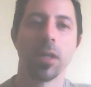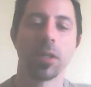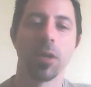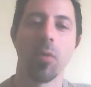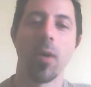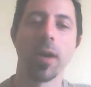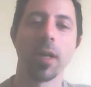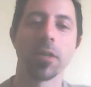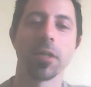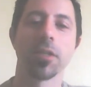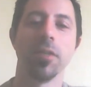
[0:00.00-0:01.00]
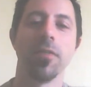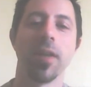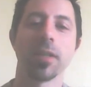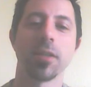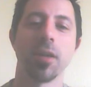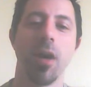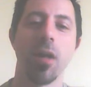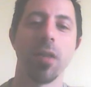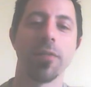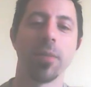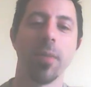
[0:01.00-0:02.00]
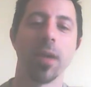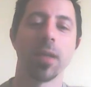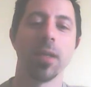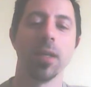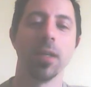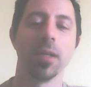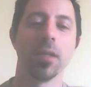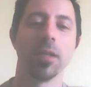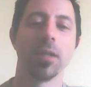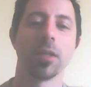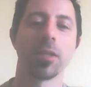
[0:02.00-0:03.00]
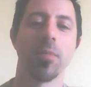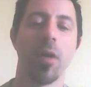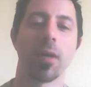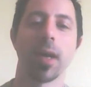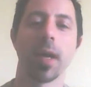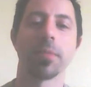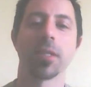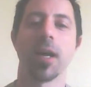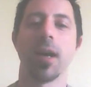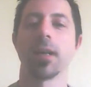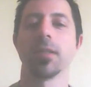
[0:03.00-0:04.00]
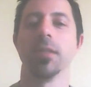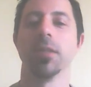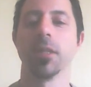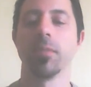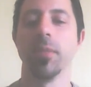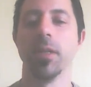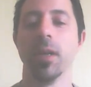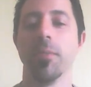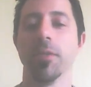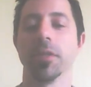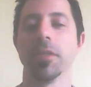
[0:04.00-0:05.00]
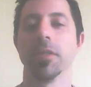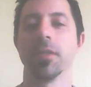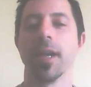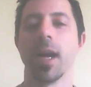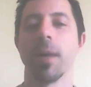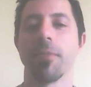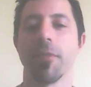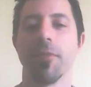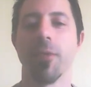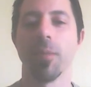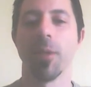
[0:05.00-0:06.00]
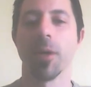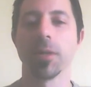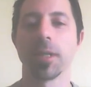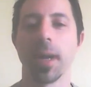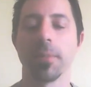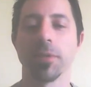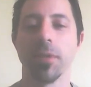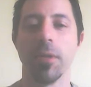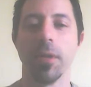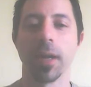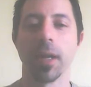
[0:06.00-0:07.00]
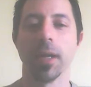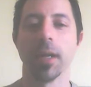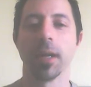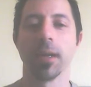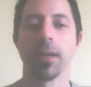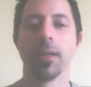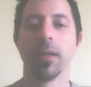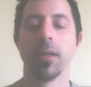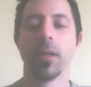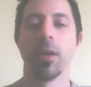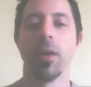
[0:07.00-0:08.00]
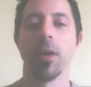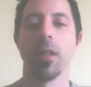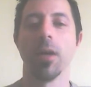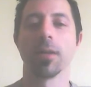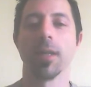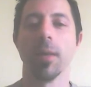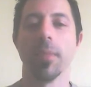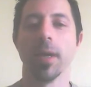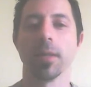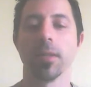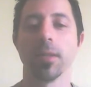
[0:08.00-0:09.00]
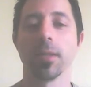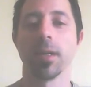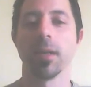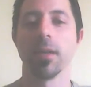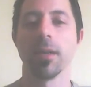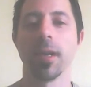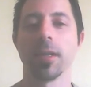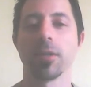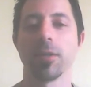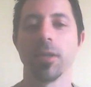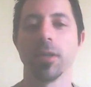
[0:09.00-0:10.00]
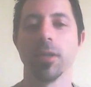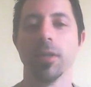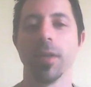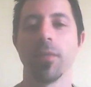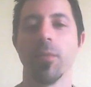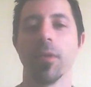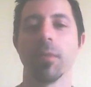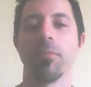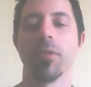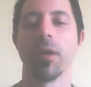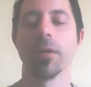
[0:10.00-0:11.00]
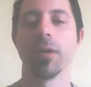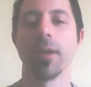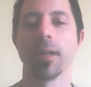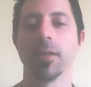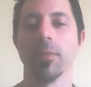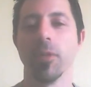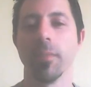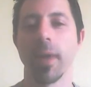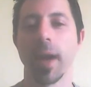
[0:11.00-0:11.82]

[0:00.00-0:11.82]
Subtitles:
So why not just invest all of your money in small cap stocks and just be done with it, since they outperform large caps on a long time basis? The answer is you never want to put all your eggs in one